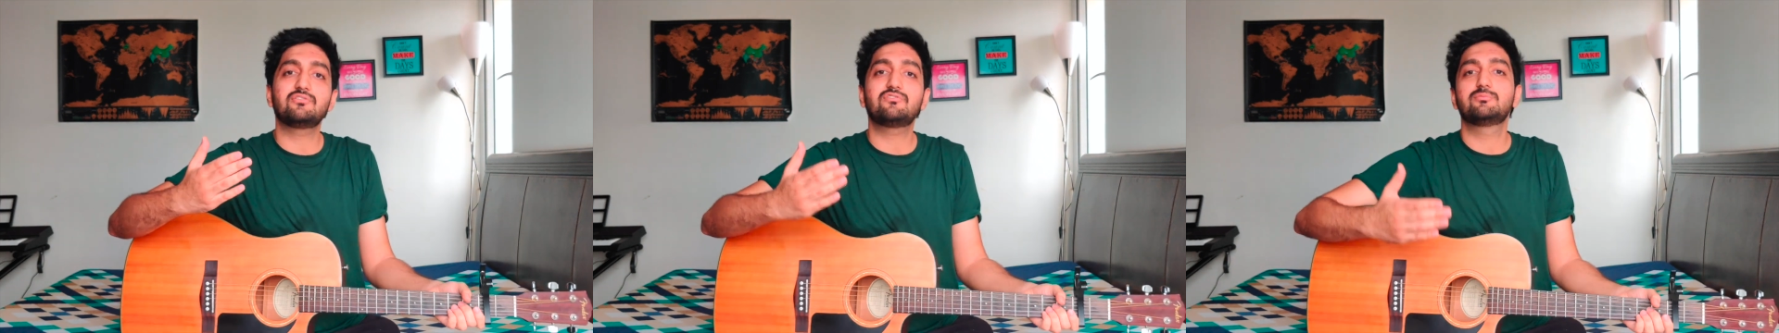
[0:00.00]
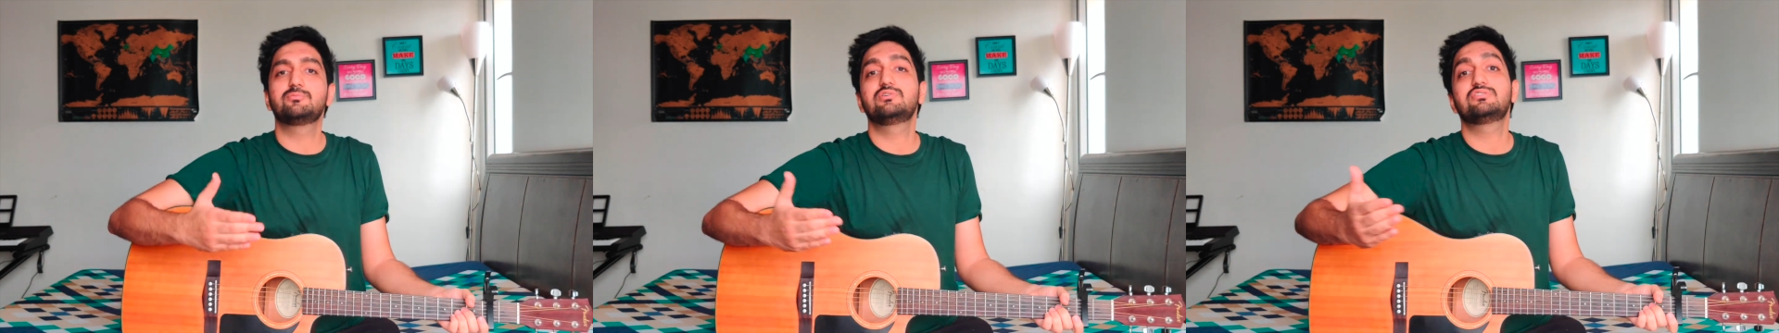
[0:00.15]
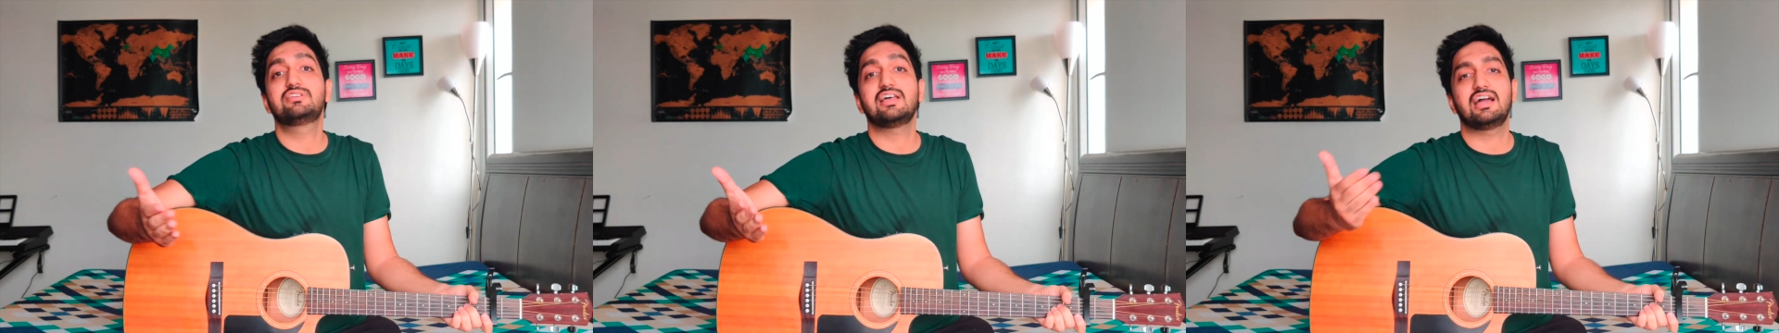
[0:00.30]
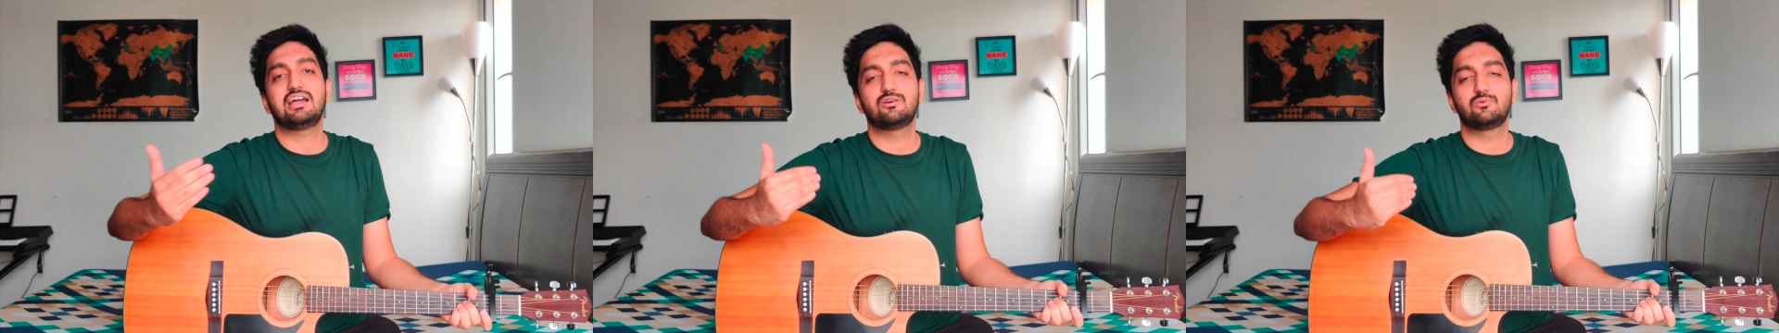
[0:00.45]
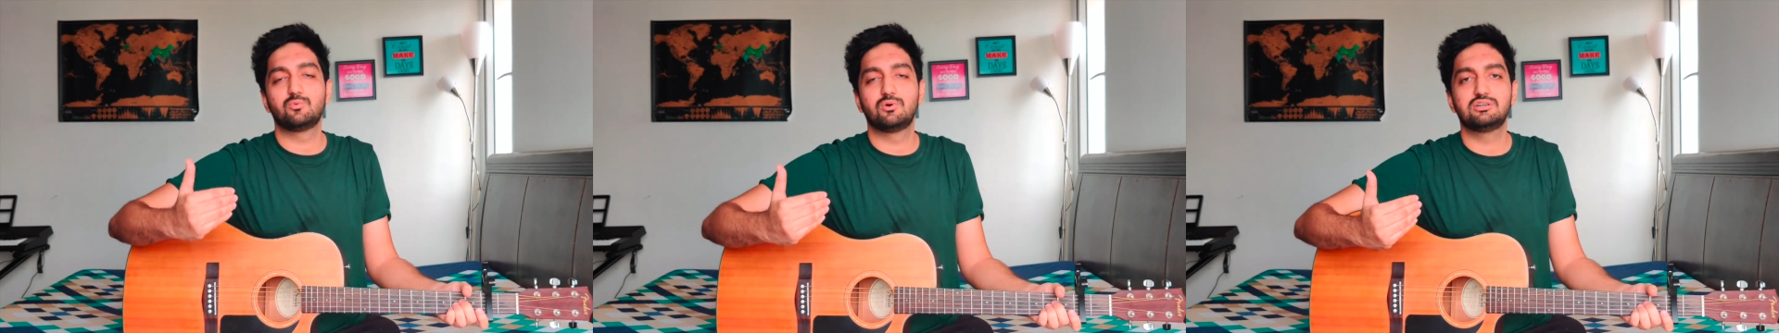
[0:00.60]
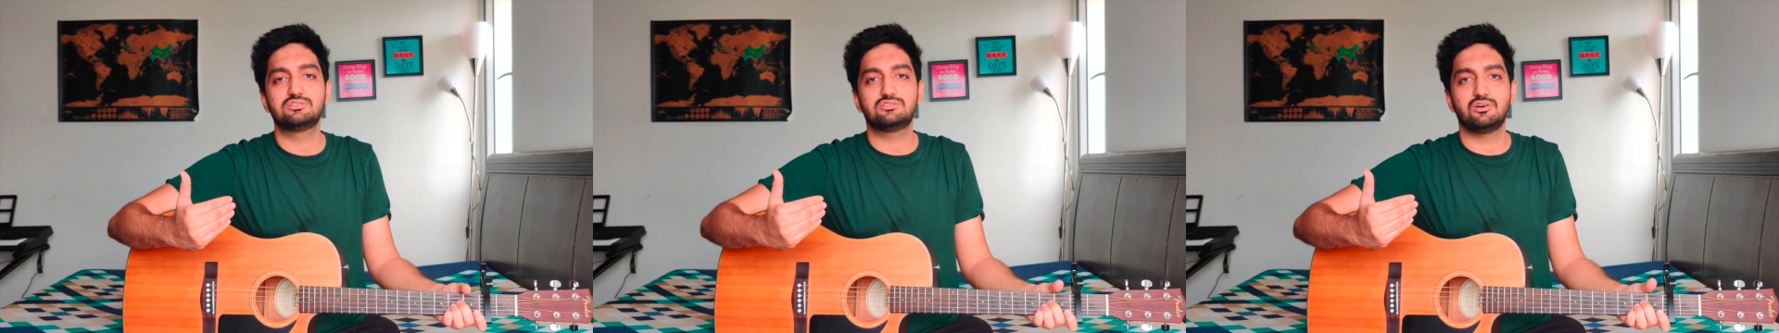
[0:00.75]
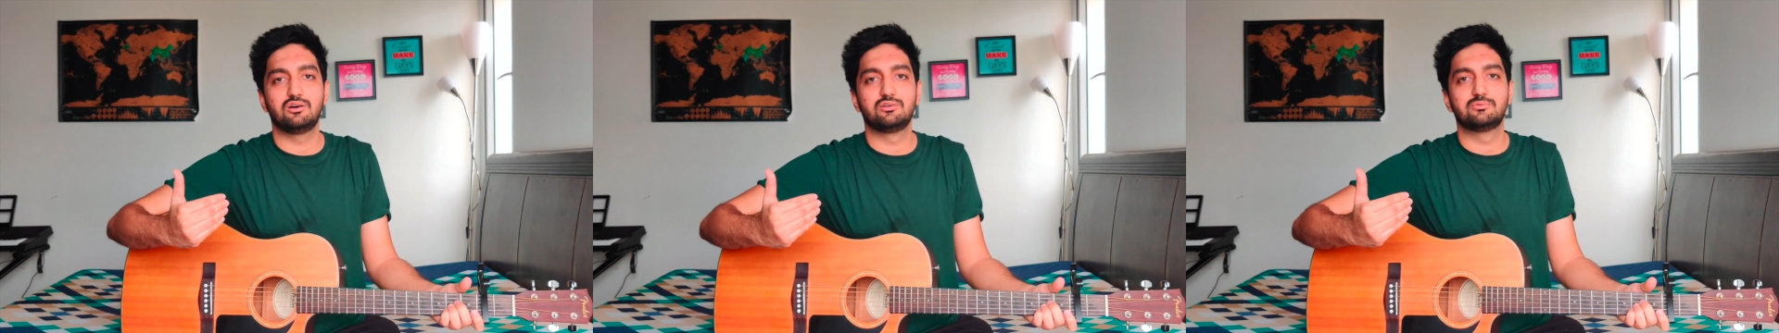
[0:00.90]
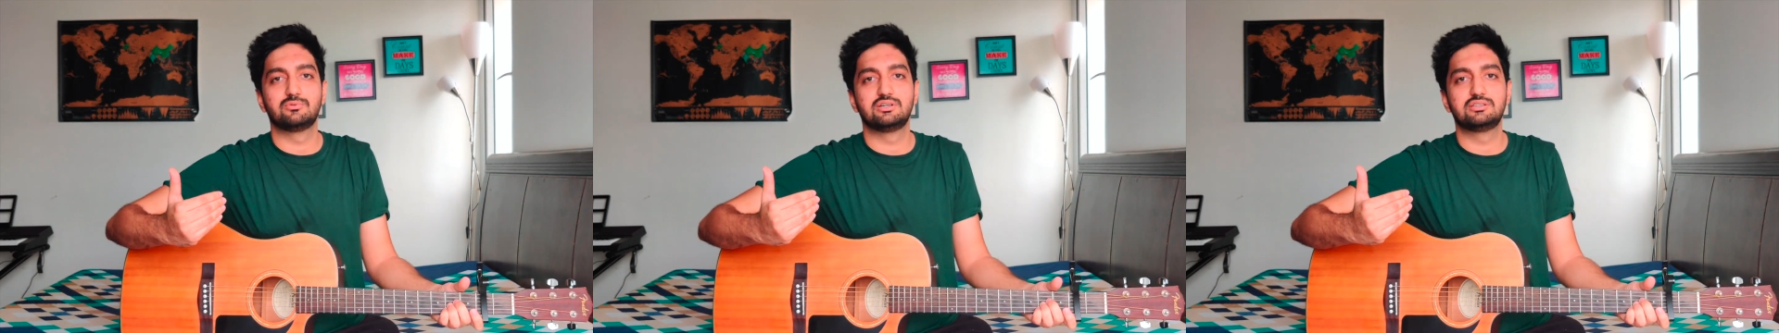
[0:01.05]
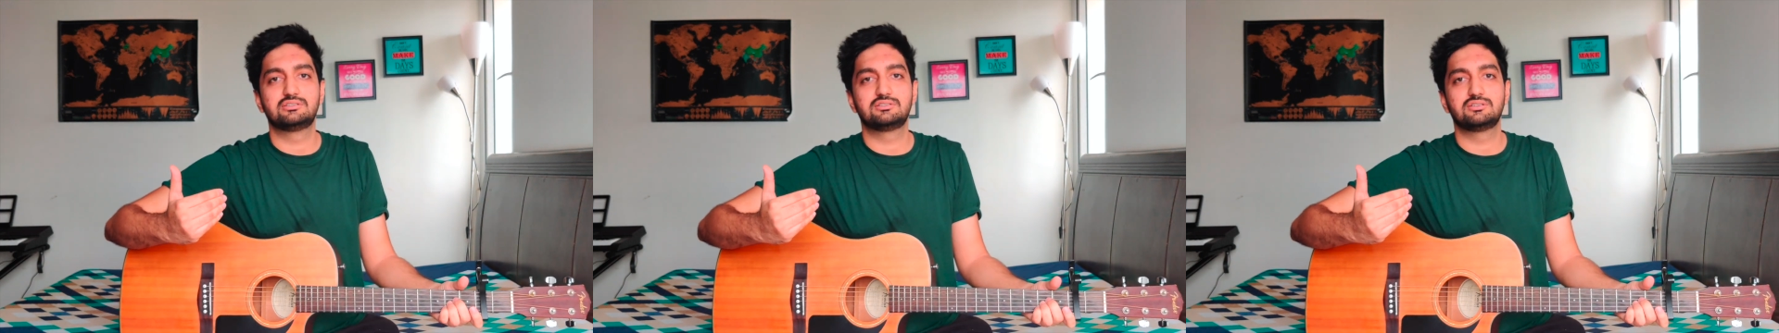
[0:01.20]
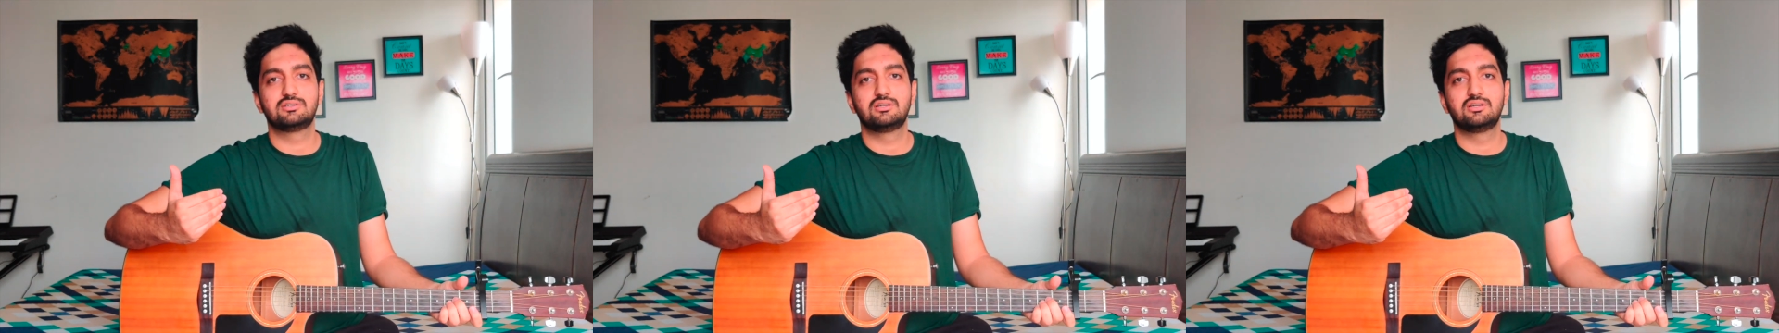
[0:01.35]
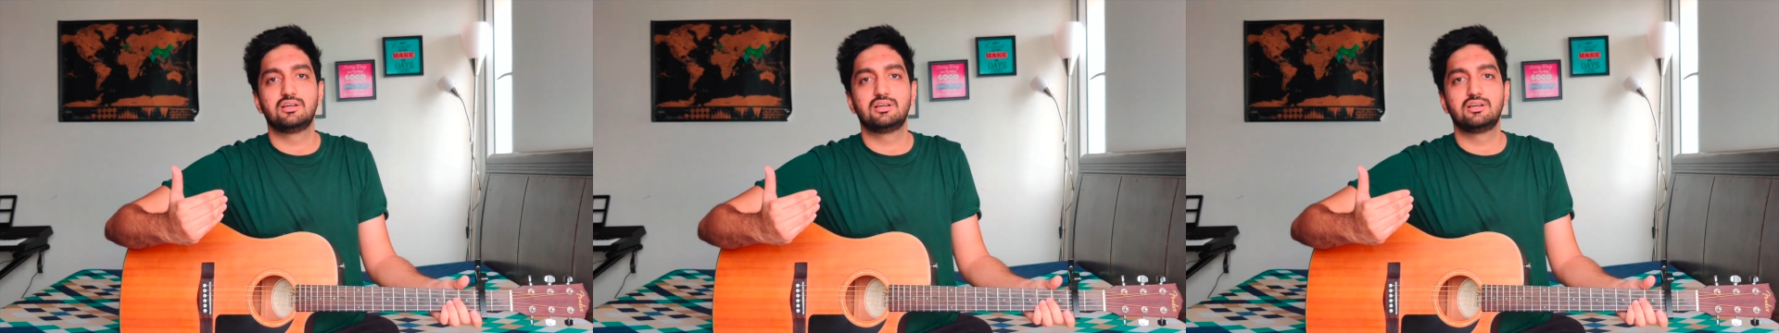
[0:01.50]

from the second verse onwards.